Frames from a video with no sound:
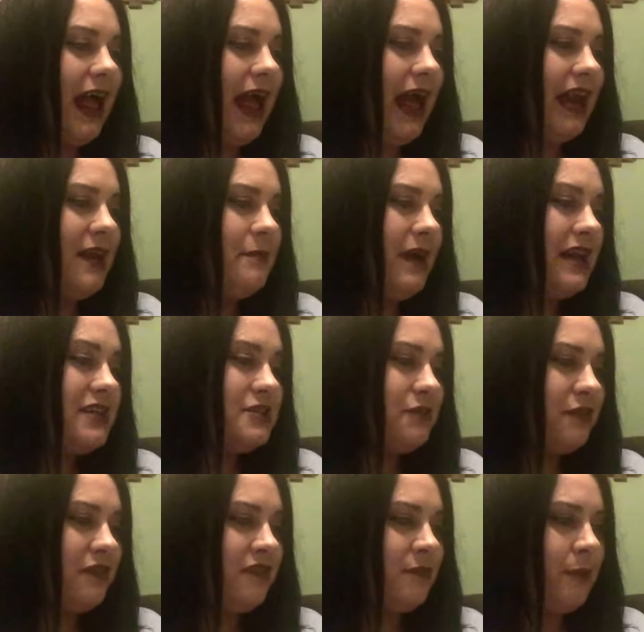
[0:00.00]

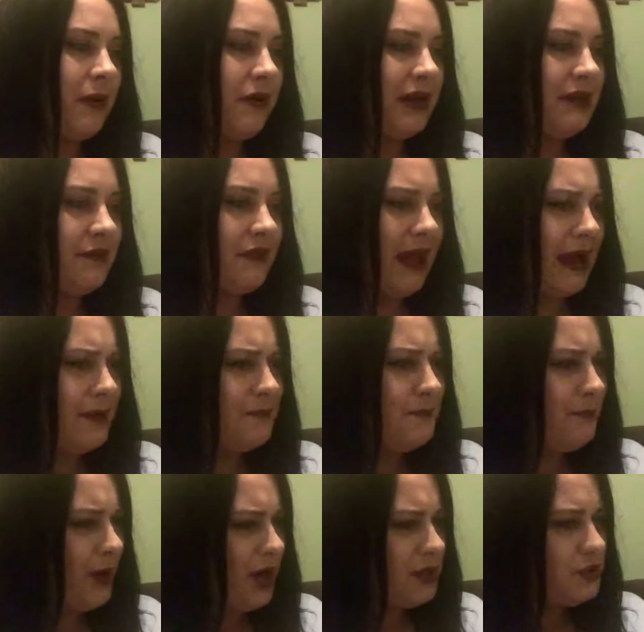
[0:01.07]
elemental spirits
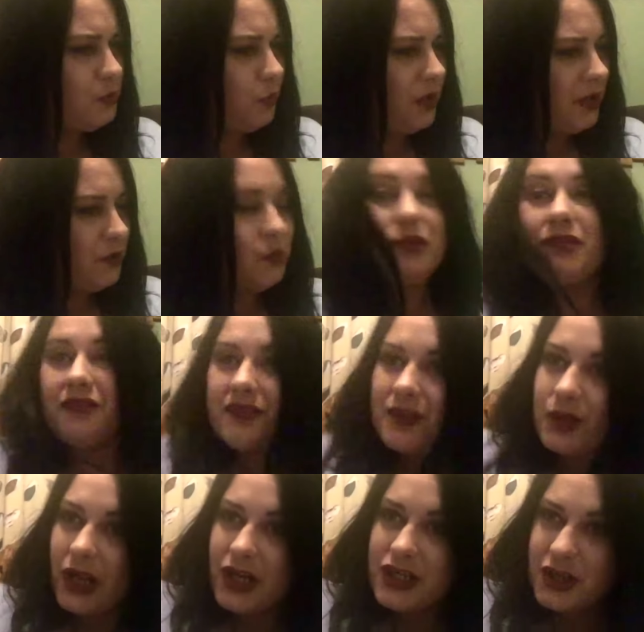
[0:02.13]
and bud wills.
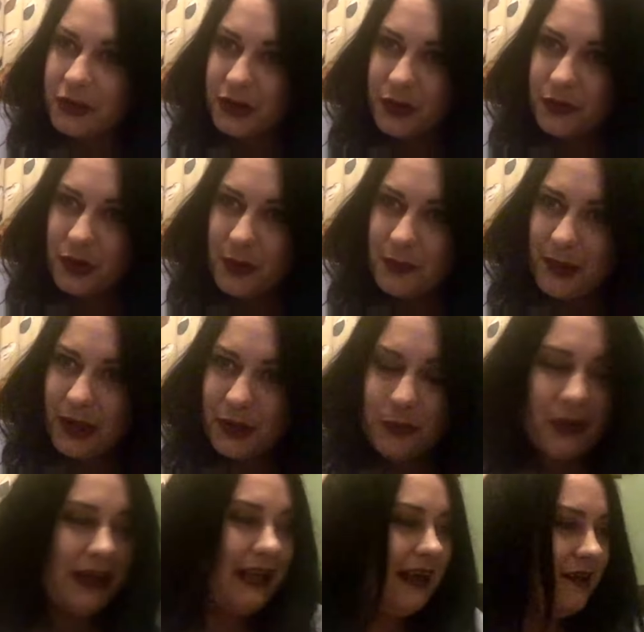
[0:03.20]
I don't know what a bud
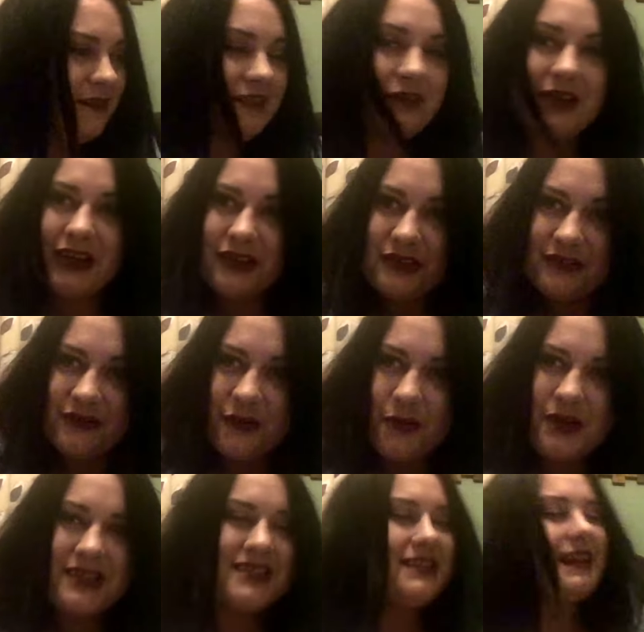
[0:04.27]
will is, so I look forward